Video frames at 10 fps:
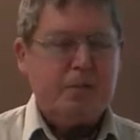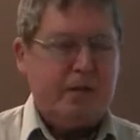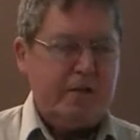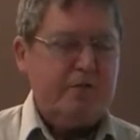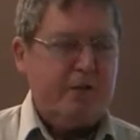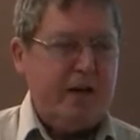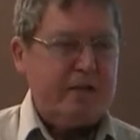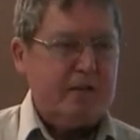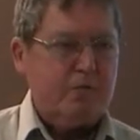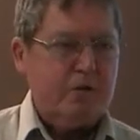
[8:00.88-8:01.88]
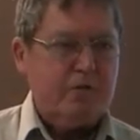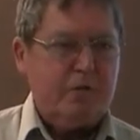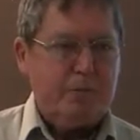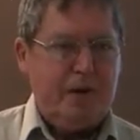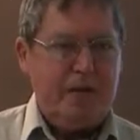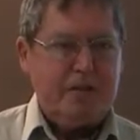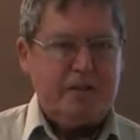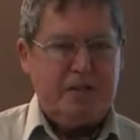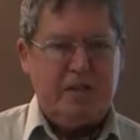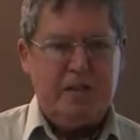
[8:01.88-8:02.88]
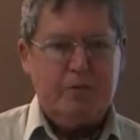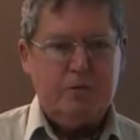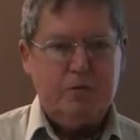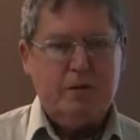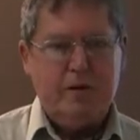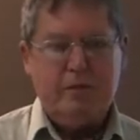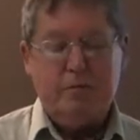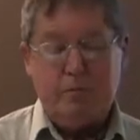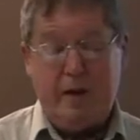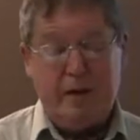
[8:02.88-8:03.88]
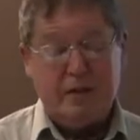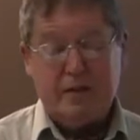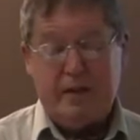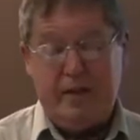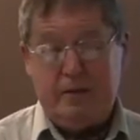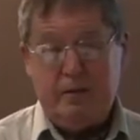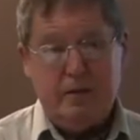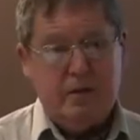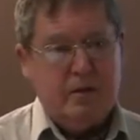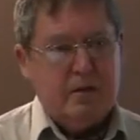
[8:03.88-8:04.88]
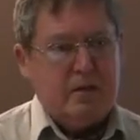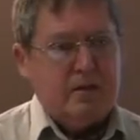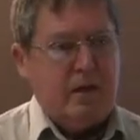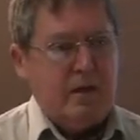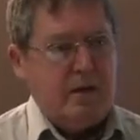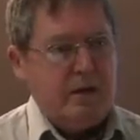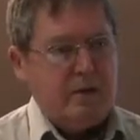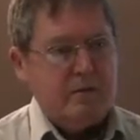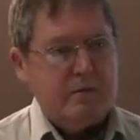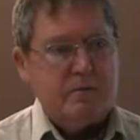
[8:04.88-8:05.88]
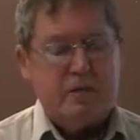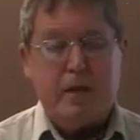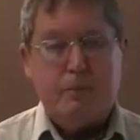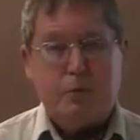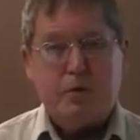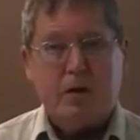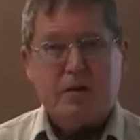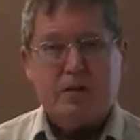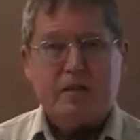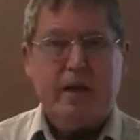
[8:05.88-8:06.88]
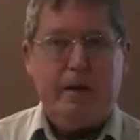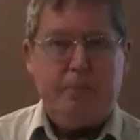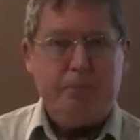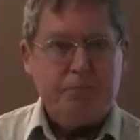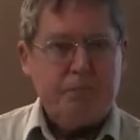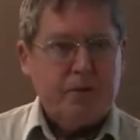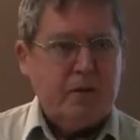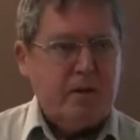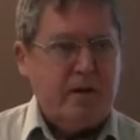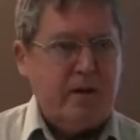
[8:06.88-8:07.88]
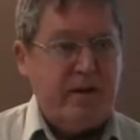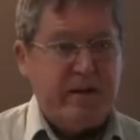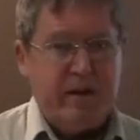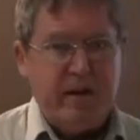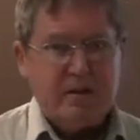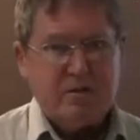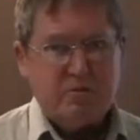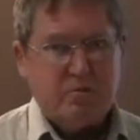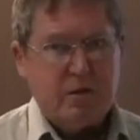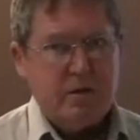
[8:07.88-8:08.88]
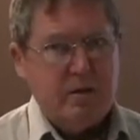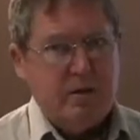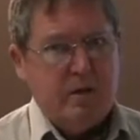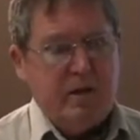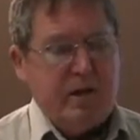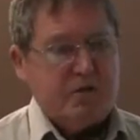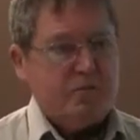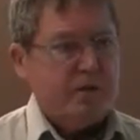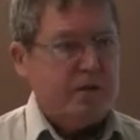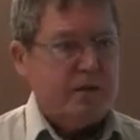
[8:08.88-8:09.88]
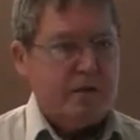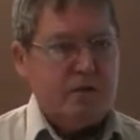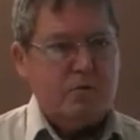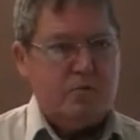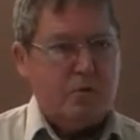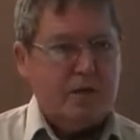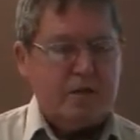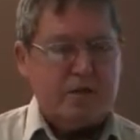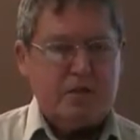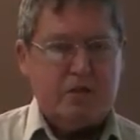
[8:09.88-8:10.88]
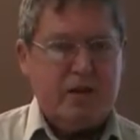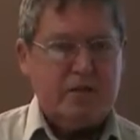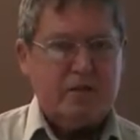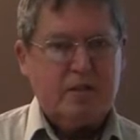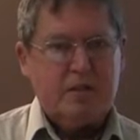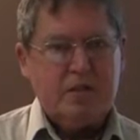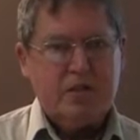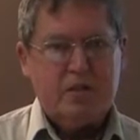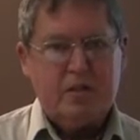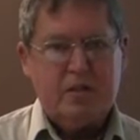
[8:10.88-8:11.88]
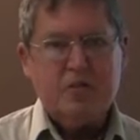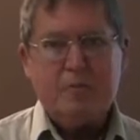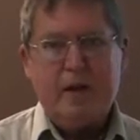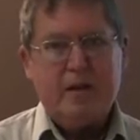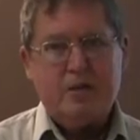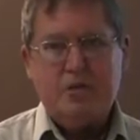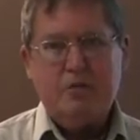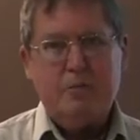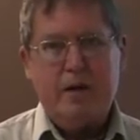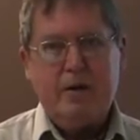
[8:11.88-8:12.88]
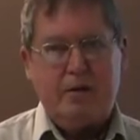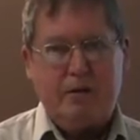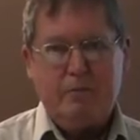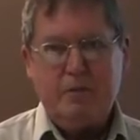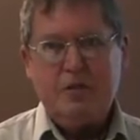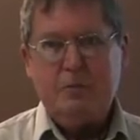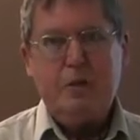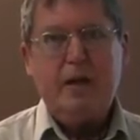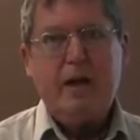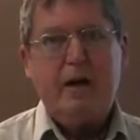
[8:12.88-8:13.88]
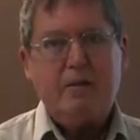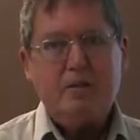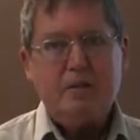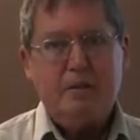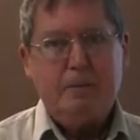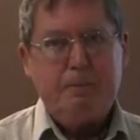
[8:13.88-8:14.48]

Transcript: And in fact, the word for palace in Hebrew and palace and uh, temple are the same. Uh, Hekal is the word. It's really a loan word. It's a transliteration that goes back to Sumerian. It means big house.